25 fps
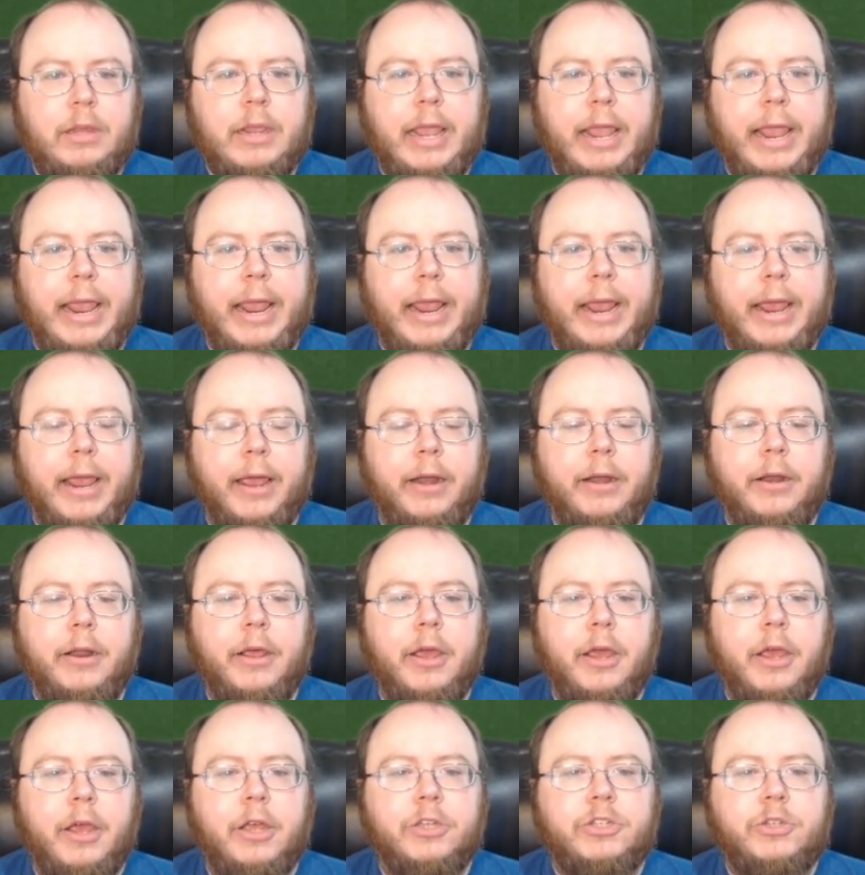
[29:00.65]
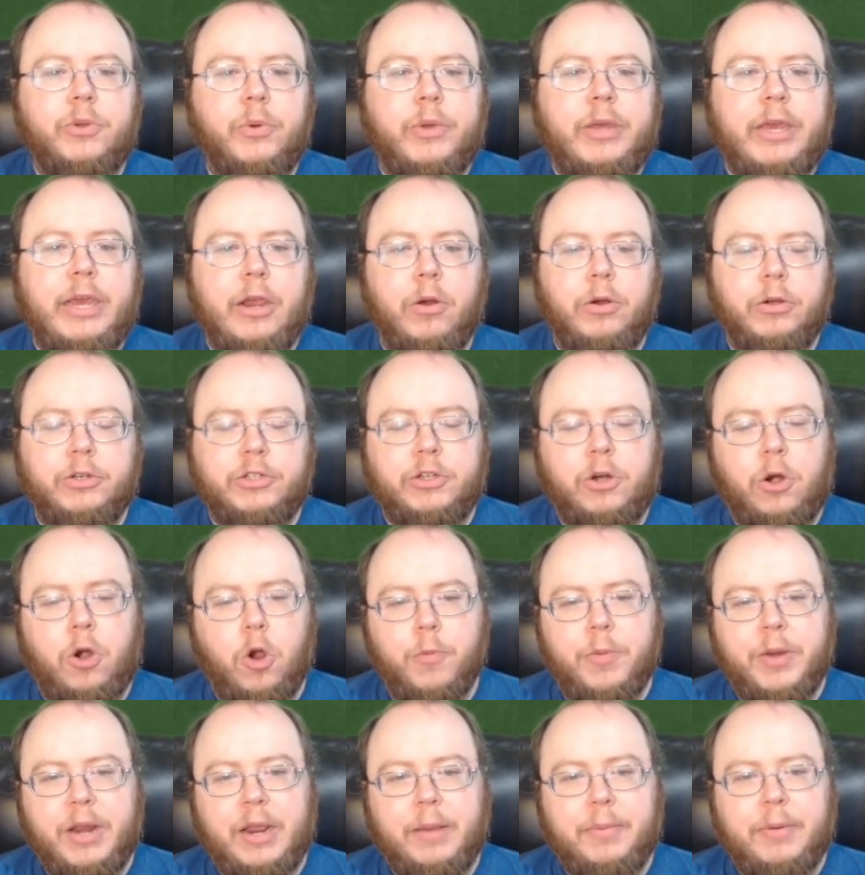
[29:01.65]
And so here is our
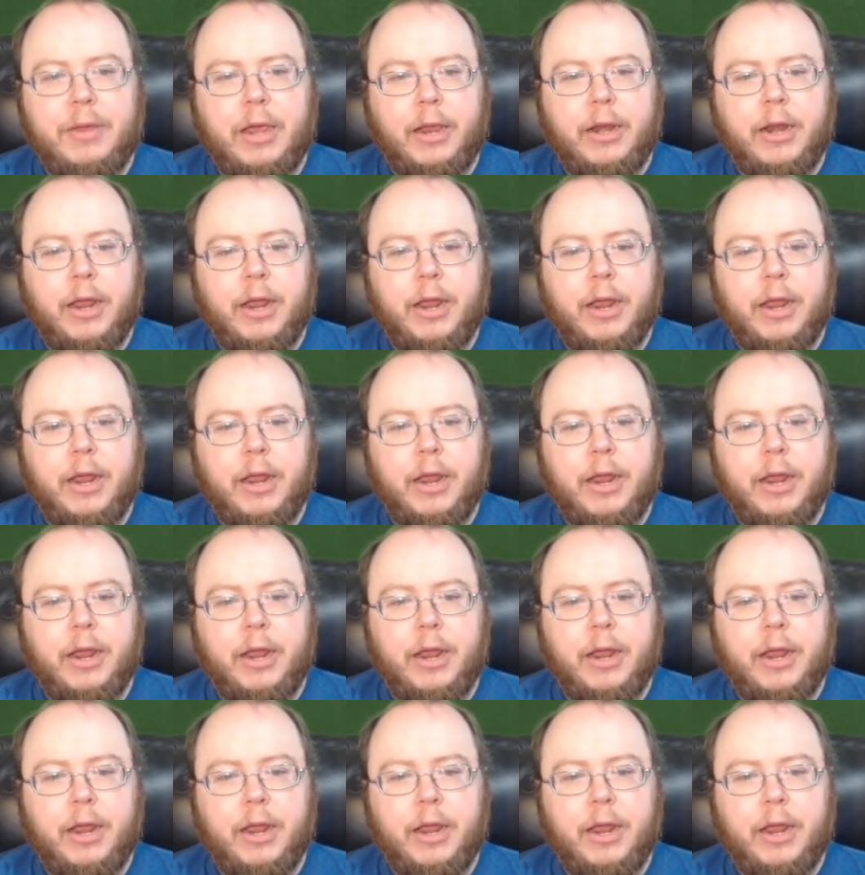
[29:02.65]
OpenAPI